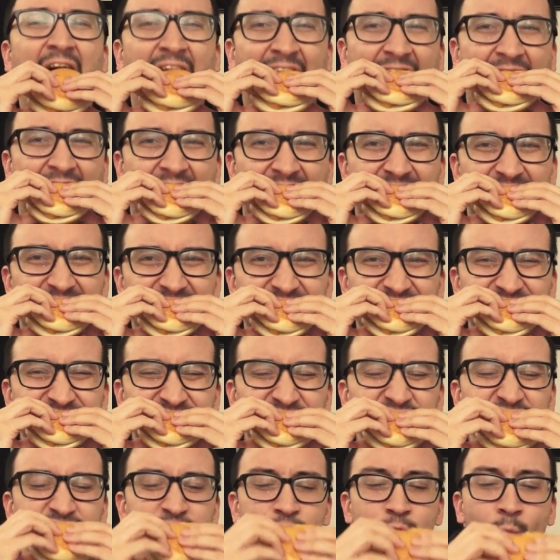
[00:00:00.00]

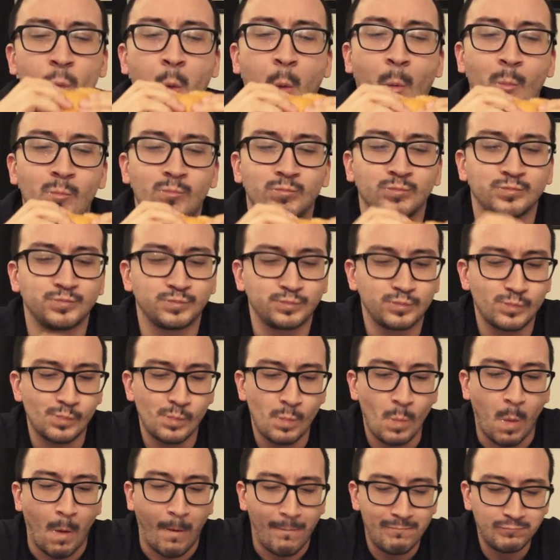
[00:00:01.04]

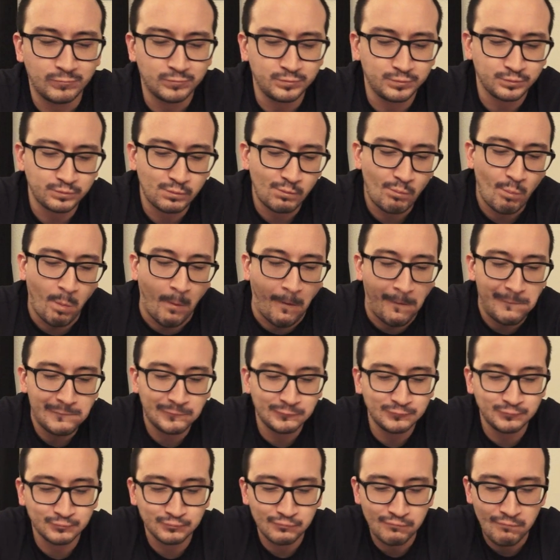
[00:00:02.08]

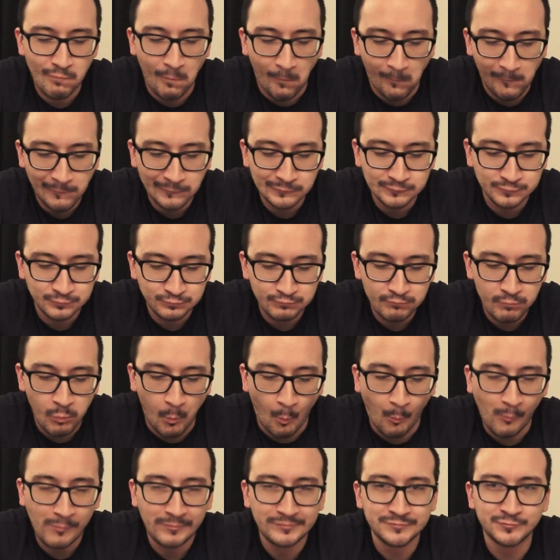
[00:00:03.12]

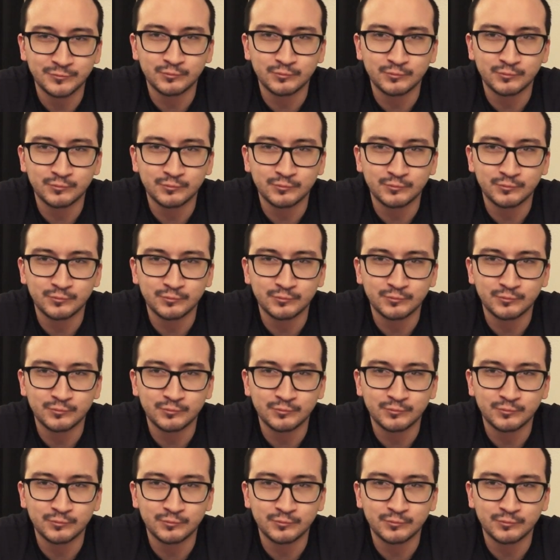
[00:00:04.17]
(no one is talking)